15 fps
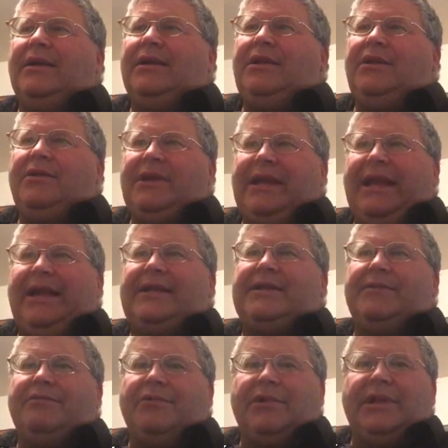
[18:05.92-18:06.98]
you need to
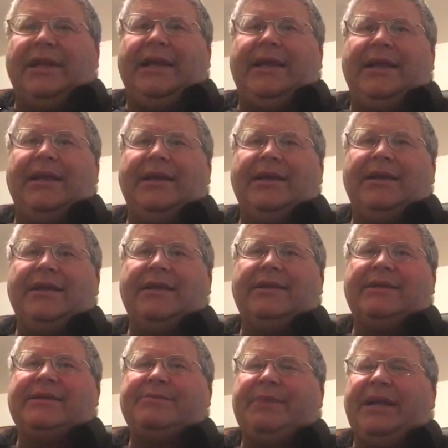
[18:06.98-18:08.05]
really
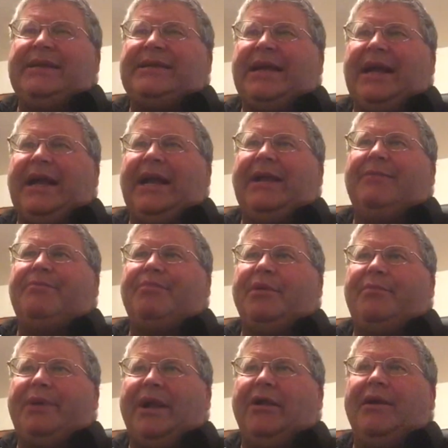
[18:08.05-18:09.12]
spend time
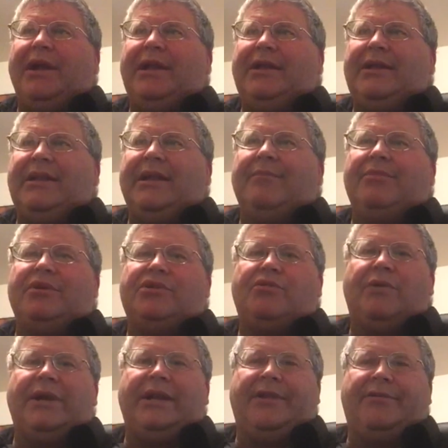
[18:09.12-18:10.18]
preparing number
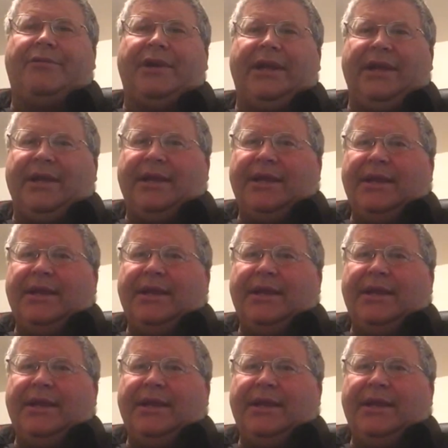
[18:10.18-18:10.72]
23.